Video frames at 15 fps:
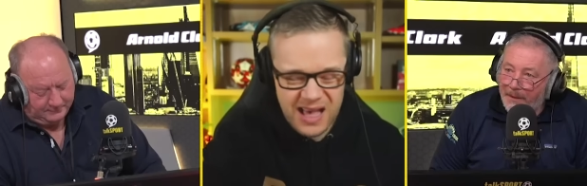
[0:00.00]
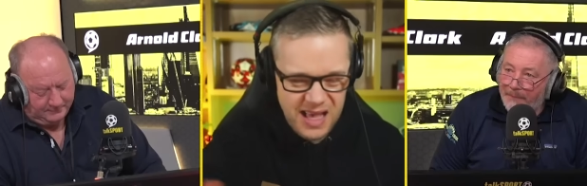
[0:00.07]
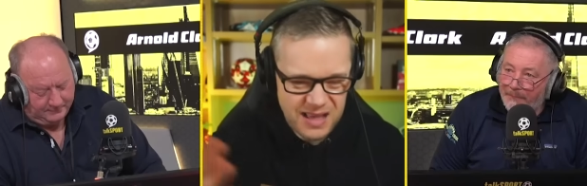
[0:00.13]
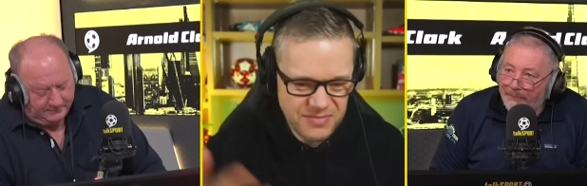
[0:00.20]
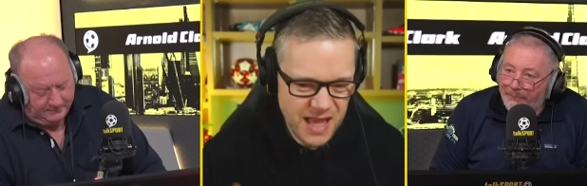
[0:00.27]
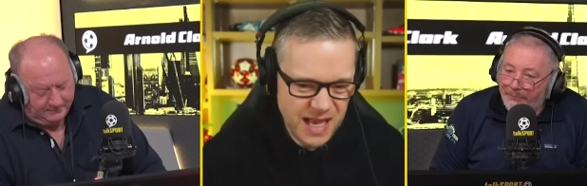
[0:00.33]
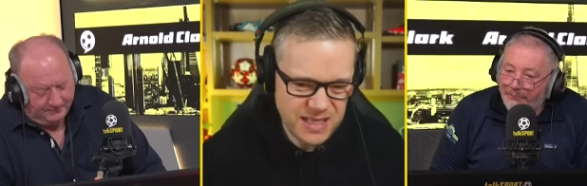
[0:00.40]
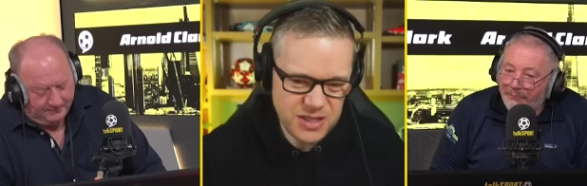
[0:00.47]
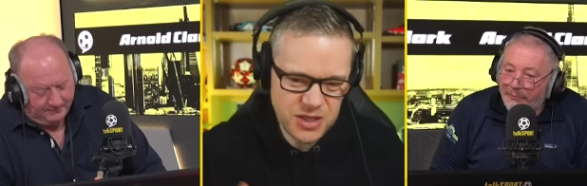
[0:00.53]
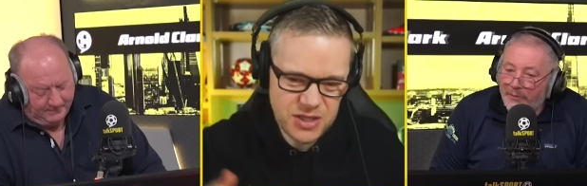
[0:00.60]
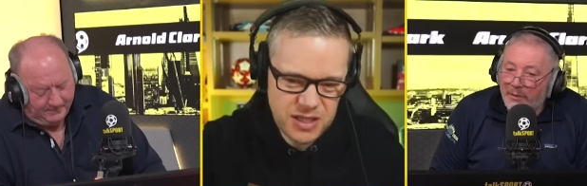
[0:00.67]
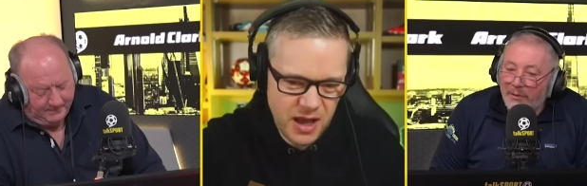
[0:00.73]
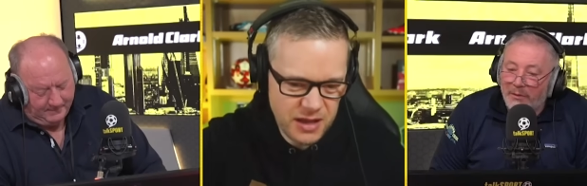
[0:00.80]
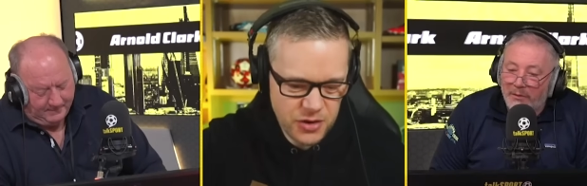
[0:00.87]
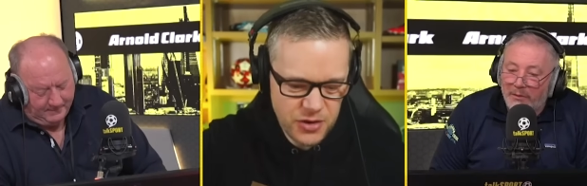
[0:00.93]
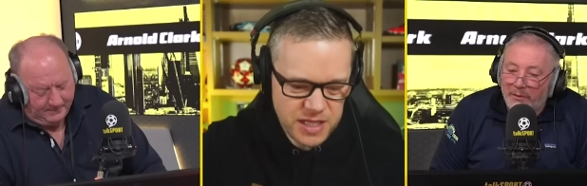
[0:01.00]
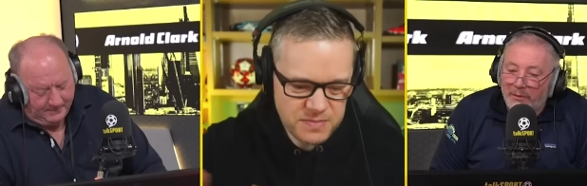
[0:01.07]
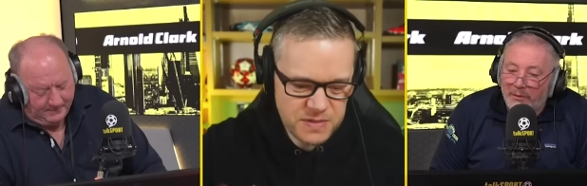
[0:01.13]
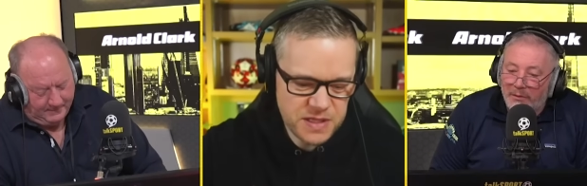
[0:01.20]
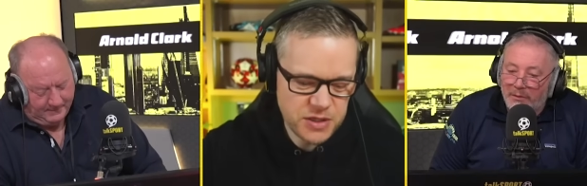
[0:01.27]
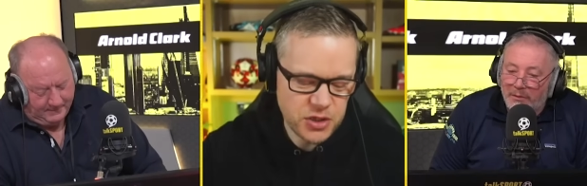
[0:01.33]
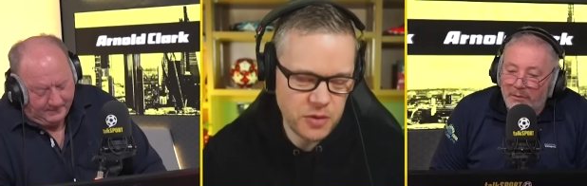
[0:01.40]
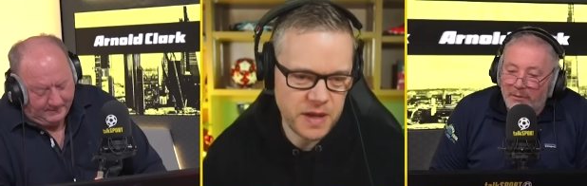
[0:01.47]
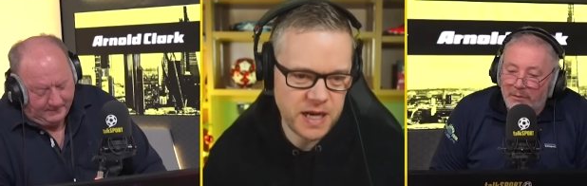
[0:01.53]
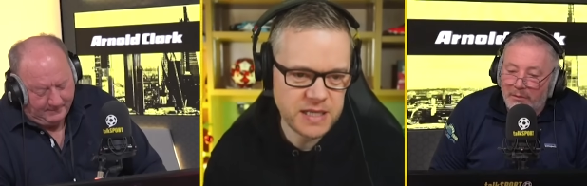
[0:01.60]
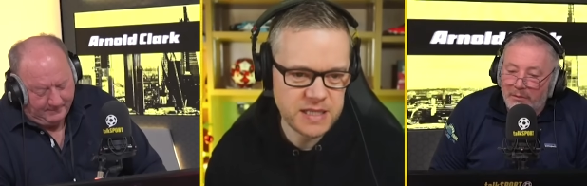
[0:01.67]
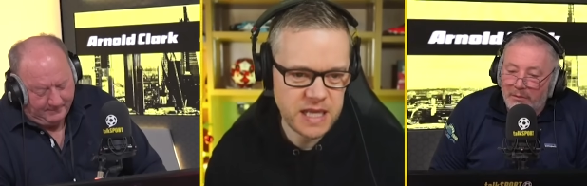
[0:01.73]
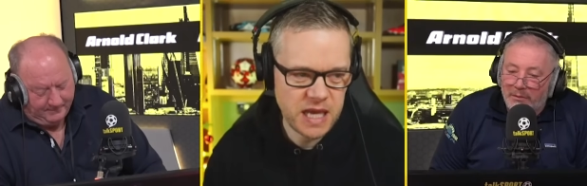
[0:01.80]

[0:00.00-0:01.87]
Speaker 1: I, that's just like Christmas is coming, isn't it?